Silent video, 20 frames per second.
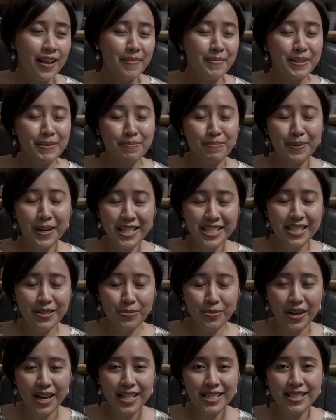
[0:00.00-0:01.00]
But
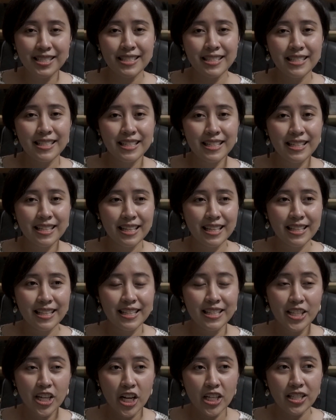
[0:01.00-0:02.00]
budget-wise, it
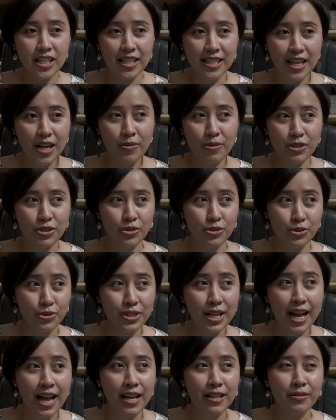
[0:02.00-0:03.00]
did not allow us to do
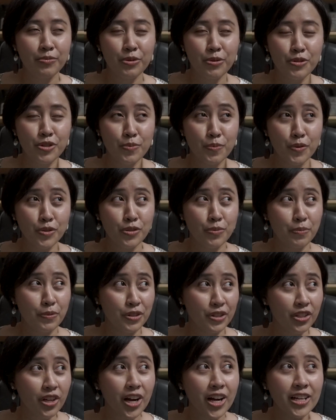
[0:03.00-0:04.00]
that. We were supposed to put
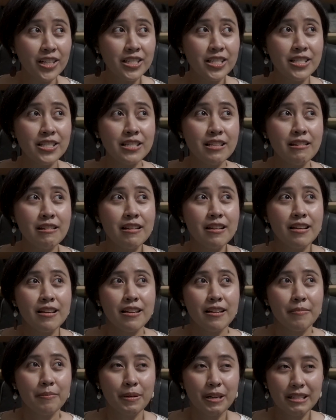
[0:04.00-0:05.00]
knocks,
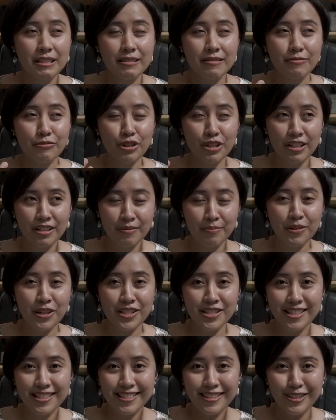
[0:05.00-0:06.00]
but
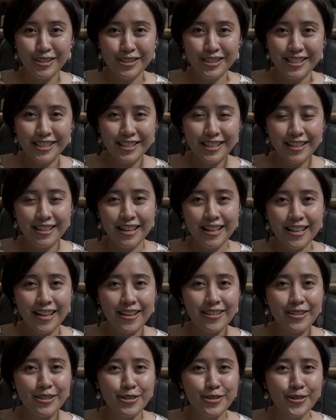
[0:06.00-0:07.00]
budget also did not
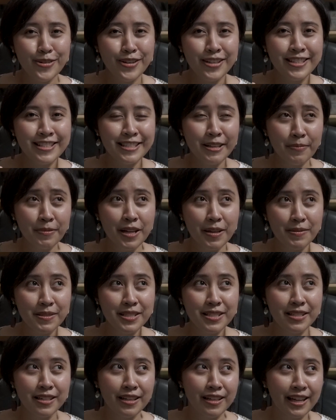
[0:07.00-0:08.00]
allow us. So sometimes
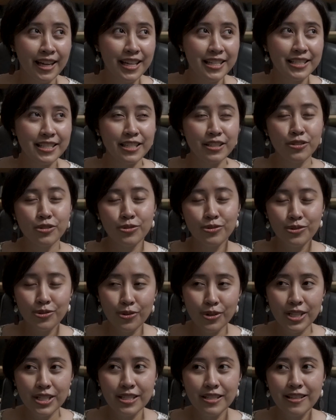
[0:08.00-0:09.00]
the AC is too
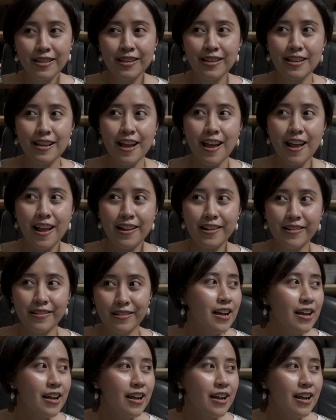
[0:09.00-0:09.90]
noisy, and